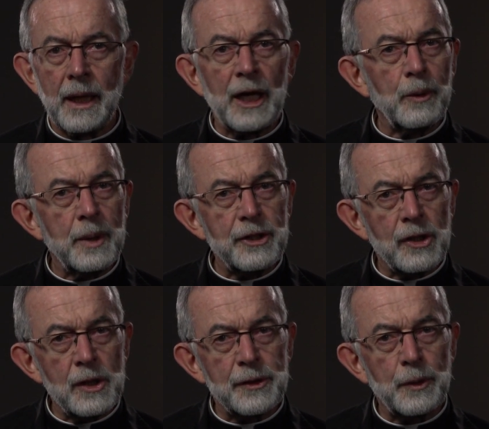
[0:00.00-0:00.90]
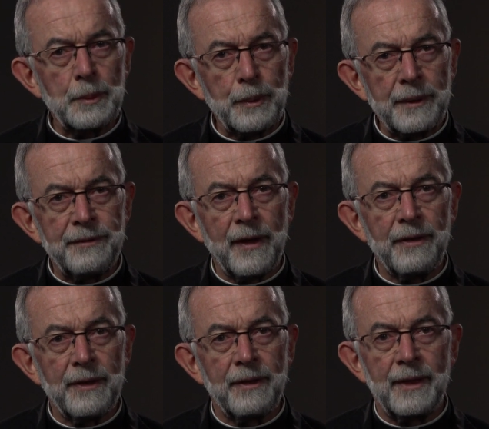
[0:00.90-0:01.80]
and which also
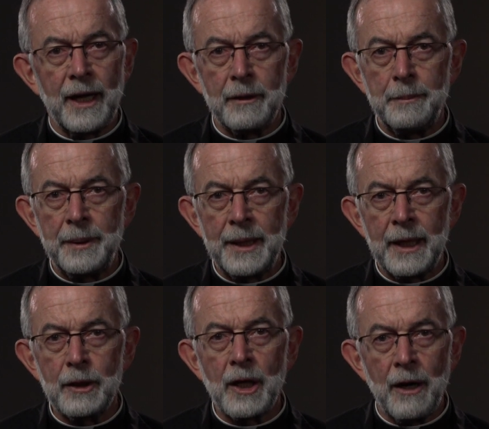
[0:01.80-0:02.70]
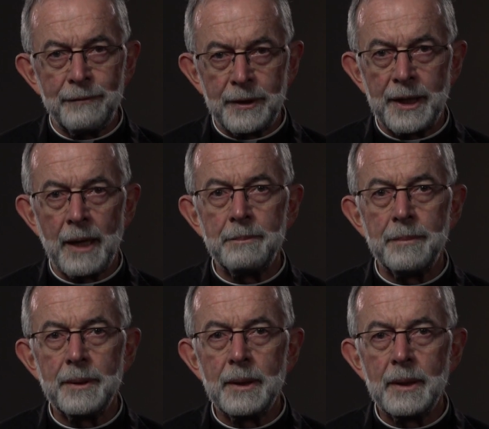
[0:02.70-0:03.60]
prevent their being covered
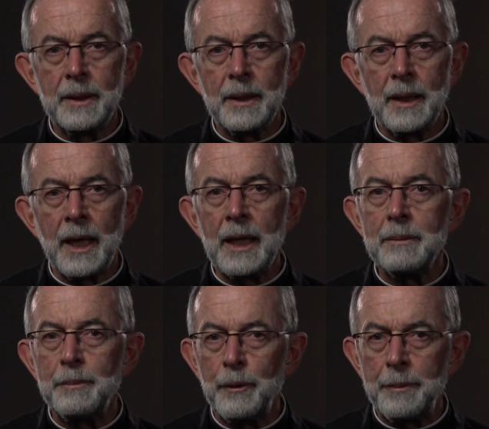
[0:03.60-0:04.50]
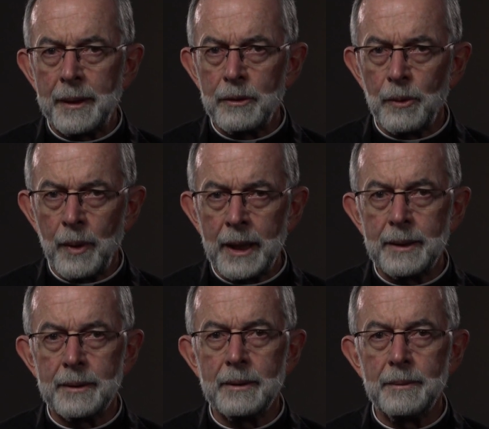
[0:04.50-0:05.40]
up and
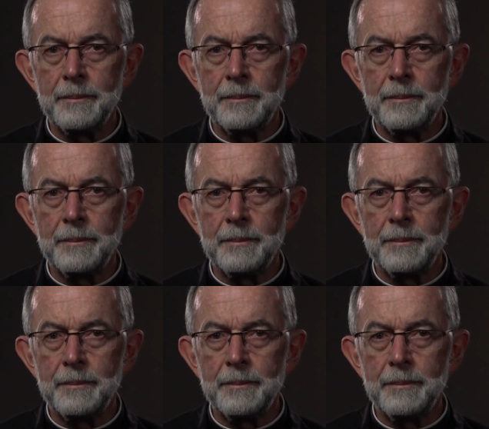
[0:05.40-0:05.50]
perpetuated.